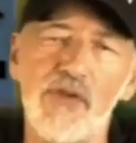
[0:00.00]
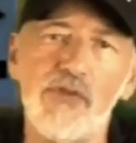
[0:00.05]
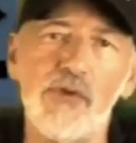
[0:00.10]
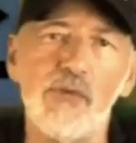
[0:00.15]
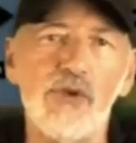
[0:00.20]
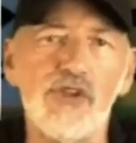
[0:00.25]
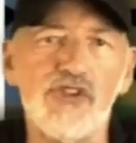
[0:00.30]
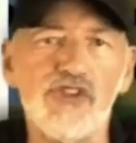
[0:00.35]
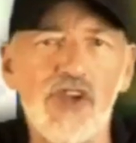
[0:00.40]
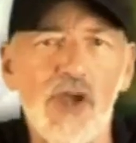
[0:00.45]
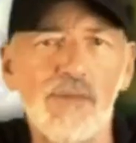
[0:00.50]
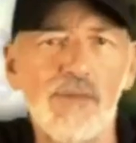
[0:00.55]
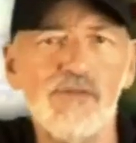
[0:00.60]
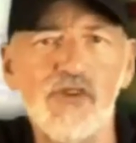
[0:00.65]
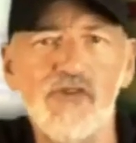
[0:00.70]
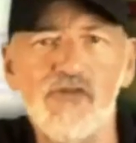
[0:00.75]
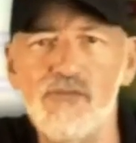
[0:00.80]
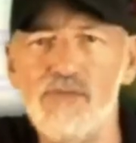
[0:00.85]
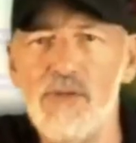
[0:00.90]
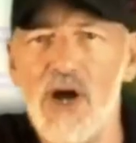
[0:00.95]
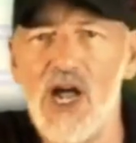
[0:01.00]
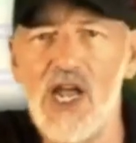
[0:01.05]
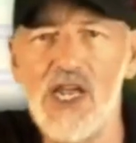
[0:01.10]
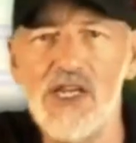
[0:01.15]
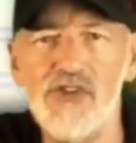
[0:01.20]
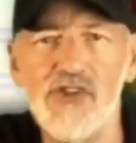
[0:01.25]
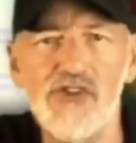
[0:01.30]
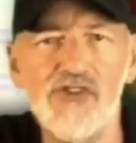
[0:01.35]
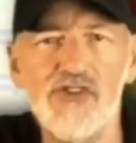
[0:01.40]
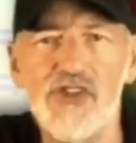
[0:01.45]
The receptive
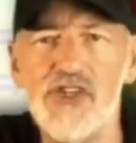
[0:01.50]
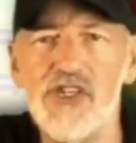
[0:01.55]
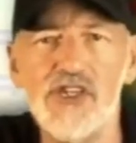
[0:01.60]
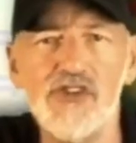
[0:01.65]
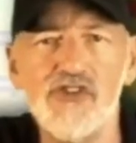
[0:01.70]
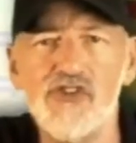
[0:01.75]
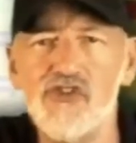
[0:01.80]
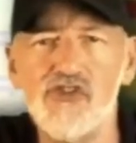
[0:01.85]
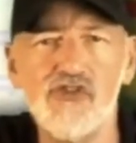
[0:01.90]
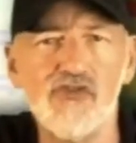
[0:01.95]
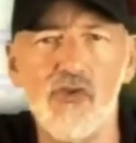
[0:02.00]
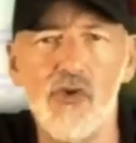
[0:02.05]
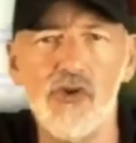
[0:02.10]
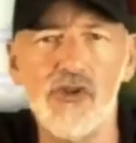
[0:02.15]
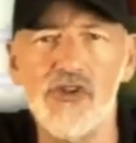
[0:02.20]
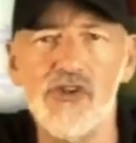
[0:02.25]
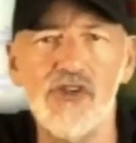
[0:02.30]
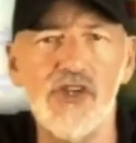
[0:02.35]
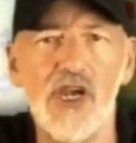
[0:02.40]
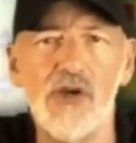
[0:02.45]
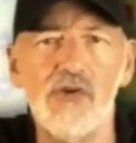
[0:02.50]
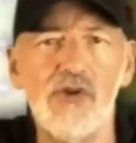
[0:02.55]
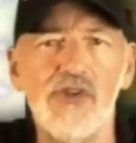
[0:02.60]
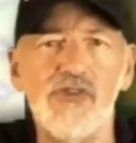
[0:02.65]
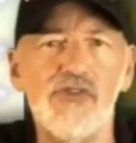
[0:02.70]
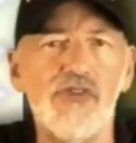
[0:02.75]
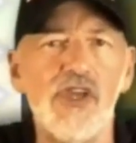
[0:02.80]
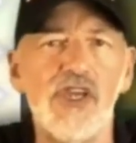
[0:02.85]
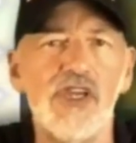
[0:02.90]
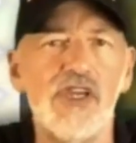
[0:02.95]
mind is an extraordinary
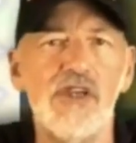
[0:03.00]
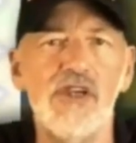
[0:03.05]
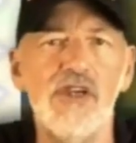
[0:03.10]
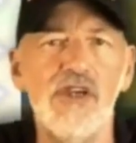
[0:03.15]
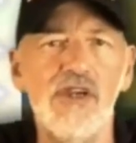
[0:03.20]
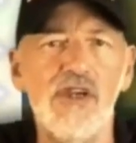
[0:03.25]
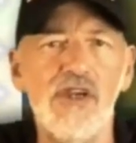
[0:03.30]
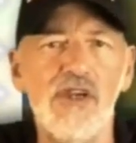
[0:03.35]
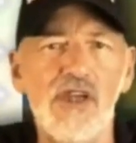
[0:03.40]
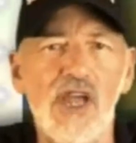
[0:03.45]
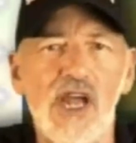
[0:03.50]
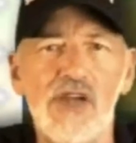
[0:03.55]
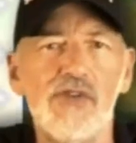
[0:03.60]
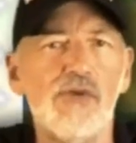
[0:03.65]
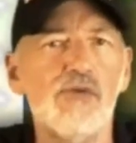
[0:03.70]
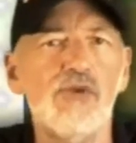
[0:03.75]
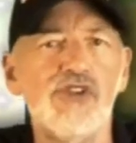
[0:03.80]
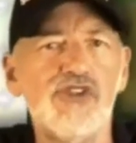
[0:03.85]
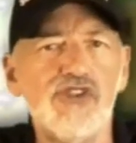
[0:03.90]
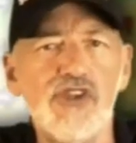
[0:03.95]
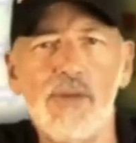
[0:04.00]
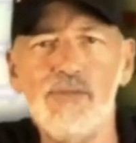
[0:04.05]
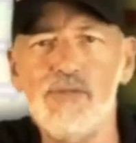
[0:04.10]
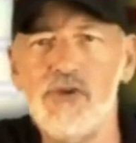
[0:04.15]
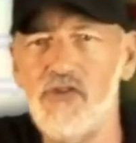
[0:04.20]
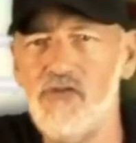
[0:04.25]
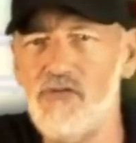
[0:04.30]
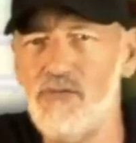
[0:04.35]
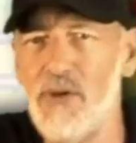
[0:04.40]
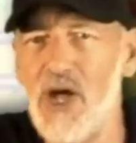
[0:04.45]
thing, and the
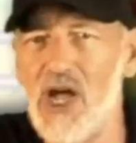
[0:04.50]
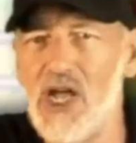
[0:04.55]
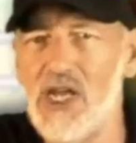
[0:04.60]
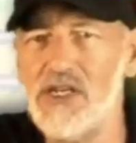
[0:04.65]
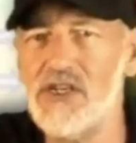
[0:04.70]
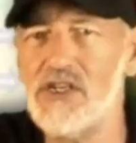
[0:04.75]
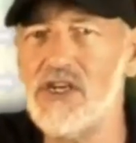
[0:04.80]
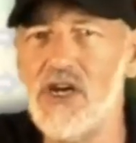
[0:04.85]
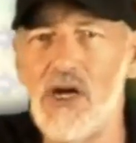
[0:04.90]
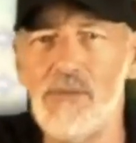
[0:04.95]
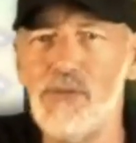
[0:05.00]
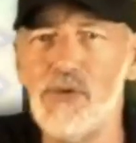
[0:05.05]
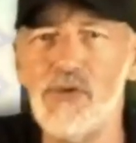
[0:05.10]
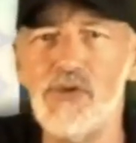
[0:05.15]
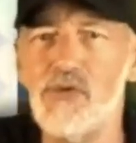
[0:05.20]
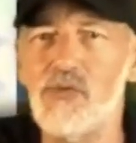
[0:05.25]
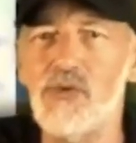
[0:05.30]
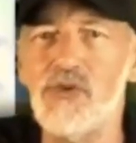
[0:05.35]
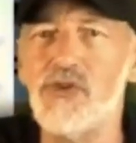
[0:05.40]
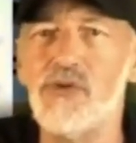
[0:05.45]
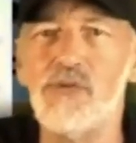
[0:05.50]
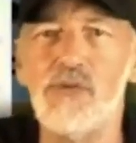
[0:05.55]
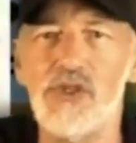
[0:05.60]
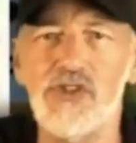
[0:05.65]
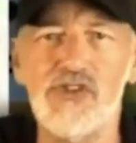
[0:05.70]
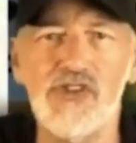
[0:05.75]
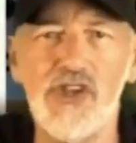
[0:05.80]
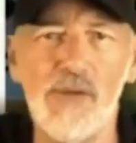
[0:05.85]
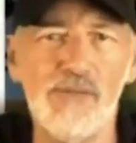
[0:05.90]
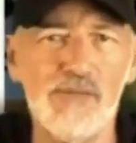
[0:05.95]
receptive mind coupled with the
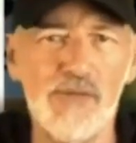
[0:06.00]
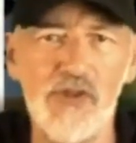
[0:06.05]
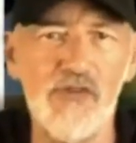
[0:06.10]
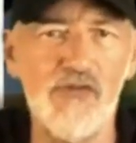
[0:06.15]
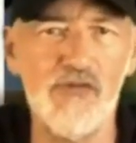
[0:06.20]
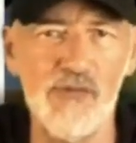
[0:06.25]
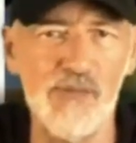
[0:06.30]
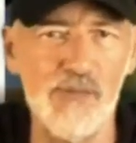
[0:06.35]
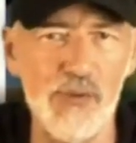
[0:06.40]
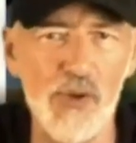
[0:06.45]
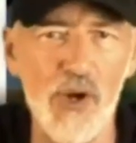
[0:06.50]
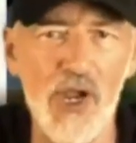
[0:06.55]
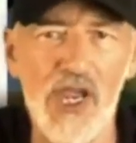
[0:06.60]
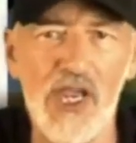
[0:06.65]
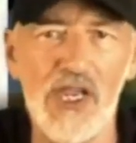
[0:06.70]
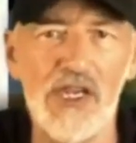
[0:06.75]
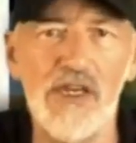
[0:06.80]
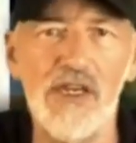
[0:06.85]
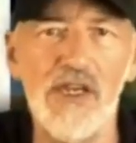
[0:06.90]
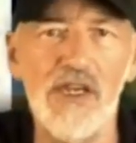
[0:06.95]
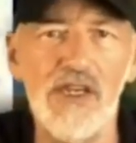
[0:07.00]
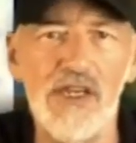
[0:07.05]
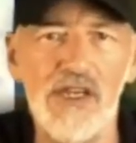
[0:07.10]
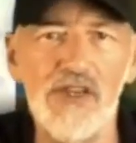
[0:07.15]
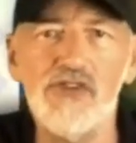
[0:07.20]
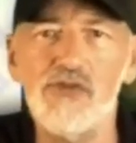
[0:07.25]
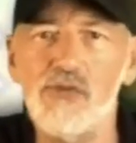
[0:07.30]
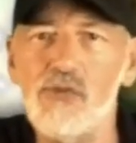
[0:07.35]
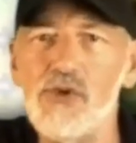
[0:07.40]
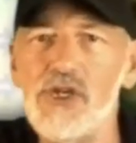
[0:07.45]
receptive brain
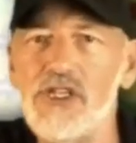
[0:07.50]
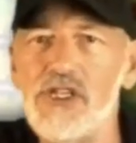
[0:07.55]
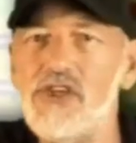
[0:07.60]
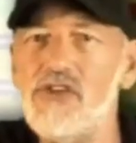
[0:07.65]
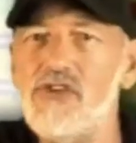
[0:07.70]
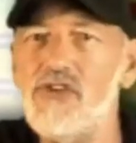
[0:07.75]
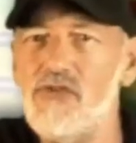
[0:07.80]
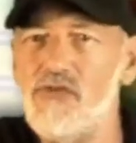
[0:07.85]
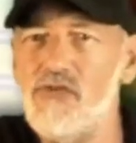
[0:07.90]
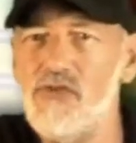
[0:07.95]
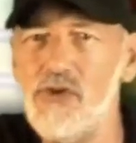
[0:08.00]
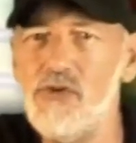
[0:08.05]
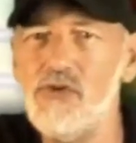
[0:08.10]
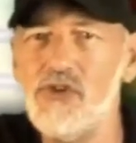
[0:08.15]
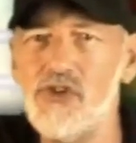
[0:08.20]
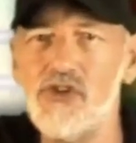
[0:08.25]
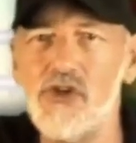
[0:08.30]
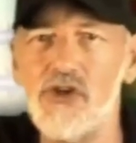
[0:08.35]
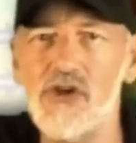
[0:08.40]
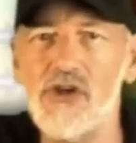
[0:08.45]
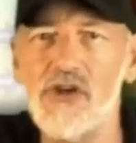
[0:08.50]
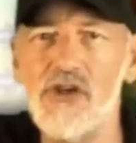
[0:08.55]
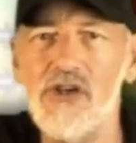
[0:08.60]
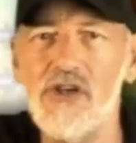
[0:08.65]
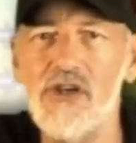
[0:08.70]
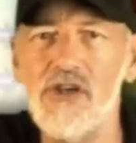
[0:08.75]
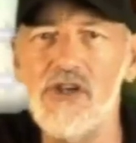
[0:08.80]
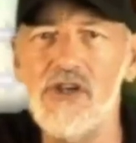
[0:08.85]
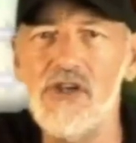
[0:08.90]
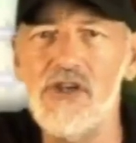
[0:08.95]
is really the future.
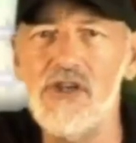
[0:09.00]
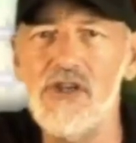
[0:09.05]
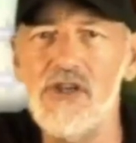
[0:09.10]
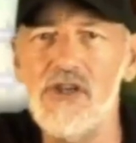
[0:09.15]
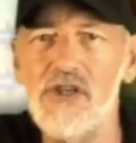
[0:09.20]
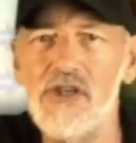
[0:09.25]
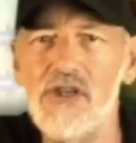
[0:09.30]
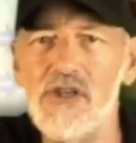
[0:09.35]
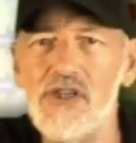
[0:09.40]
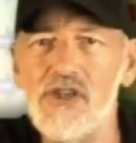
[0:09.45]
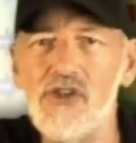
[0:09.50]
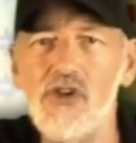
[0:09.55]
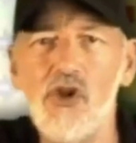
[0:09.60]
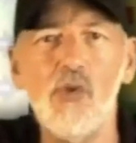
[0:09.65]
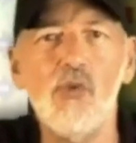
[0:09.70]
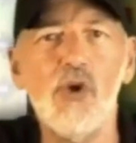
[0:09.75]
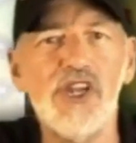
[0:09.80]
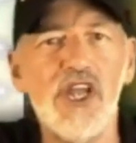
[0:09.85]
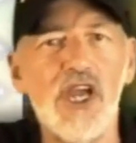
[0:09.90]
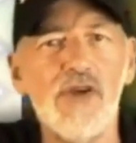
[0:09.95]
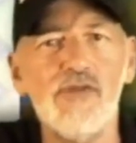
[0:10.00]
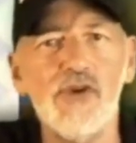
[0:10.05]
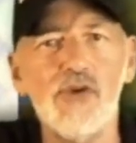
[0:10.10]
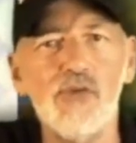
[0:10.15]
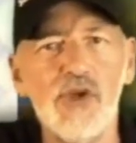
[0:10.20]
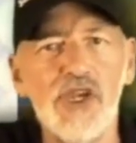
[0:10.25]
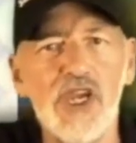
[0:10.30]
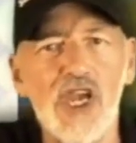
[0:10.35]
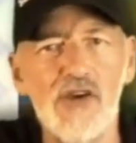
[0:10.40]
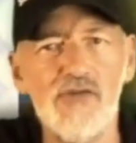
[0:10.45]
You know, whatever
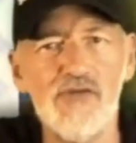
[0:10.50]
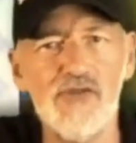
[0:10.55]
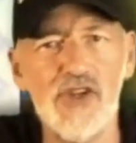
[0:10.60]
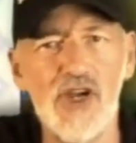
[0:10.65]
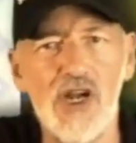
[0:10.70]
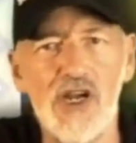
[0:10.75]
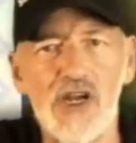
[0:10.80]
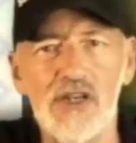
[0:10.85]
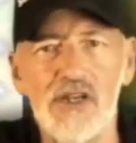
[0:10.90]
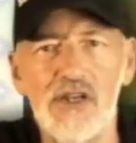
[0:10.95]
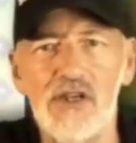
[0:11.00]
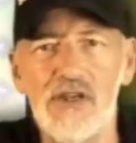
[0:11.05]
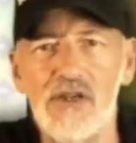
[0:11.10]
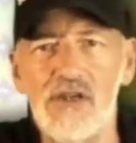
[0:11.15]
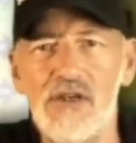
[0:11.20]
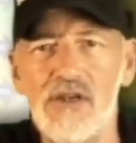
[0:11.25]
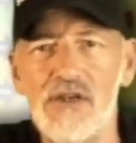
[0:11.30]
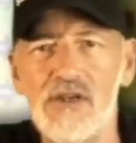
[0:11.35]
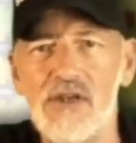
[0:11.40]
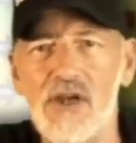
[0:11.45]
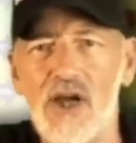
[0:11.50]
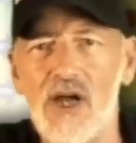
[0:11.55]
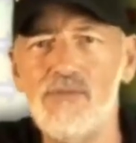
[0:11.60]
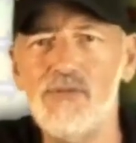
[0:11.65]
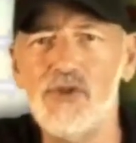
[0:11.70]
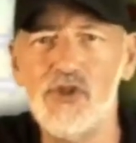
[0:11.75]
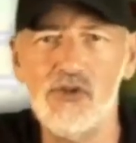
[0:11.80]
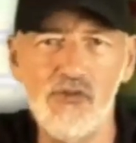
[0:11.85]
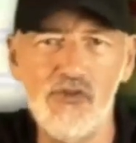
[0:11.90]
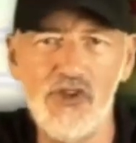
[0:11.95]
we have done
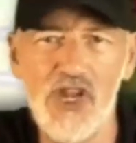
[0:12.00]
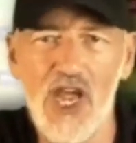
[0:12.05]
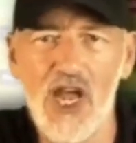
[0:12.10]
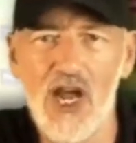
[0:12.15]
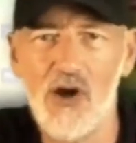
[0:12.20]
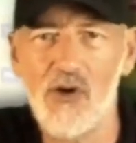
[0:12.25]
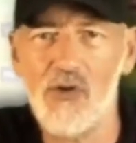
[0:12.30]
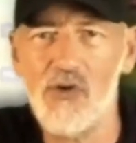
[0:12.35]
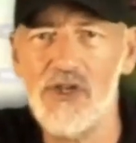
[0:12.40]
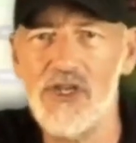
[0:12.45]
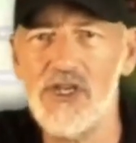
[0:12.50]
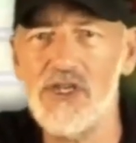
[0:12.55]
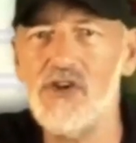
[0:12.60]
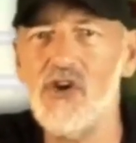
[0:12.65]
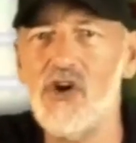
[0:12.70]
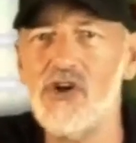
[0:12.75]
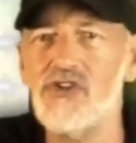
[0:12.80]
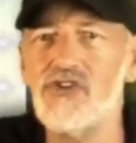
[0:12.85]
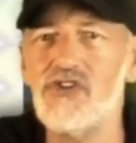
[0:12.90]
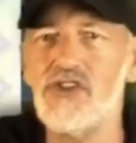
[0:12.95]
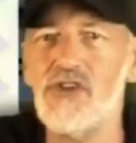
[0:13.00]
up to now in our